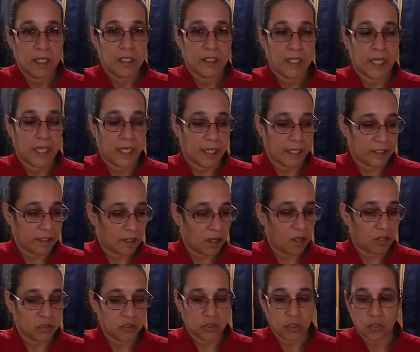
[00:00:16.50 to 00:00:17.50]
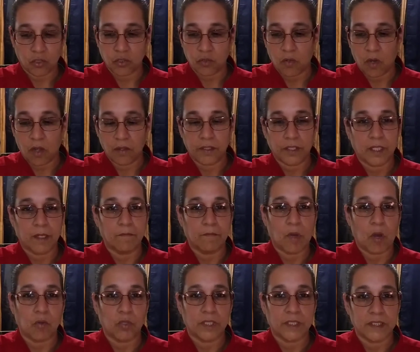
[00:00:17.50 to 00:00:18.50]
and I'll show you all the
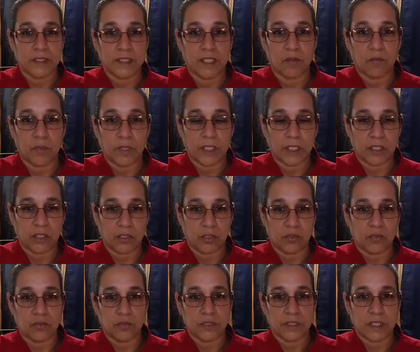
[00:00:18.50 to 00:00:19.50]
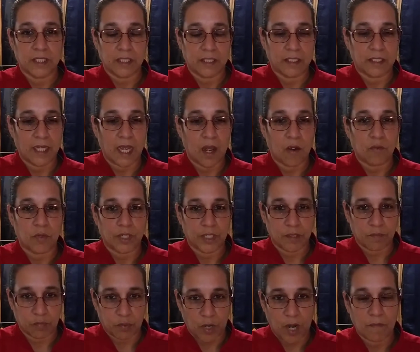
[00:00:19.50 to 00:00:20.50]
components that we can use and how we're
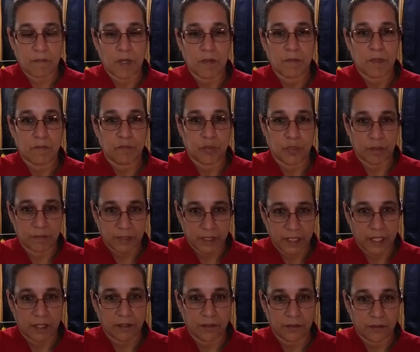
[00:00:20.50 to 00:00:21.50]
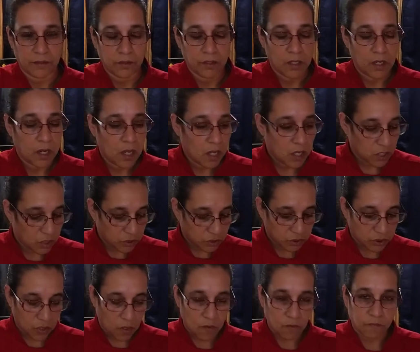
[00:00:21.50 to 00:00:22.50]
gonna prep them and put them together.
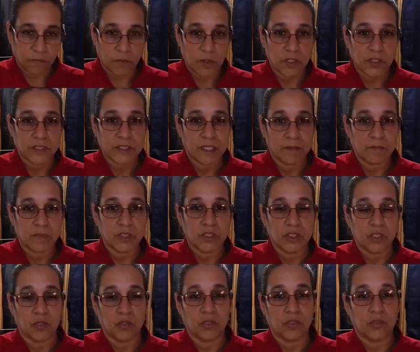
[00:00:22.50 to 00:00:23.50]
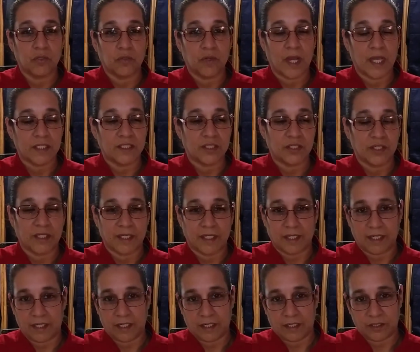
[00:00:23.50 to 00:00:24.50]
So first, let me show you. I took
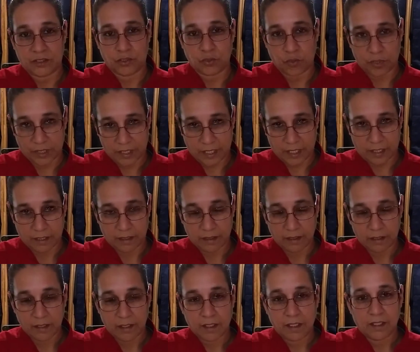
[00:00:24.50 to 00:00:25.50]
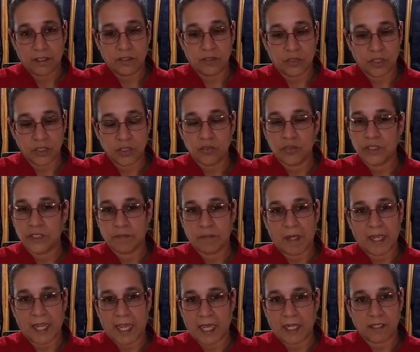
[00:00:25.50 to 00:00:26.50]
a shortcut. You can do these
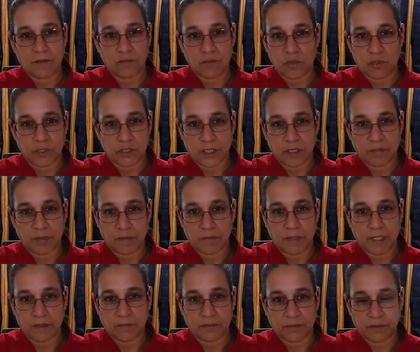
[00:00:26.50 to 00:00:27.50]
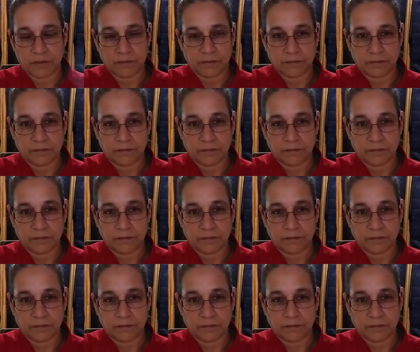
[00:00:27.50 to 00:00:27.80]
by hand, of course. They've been made for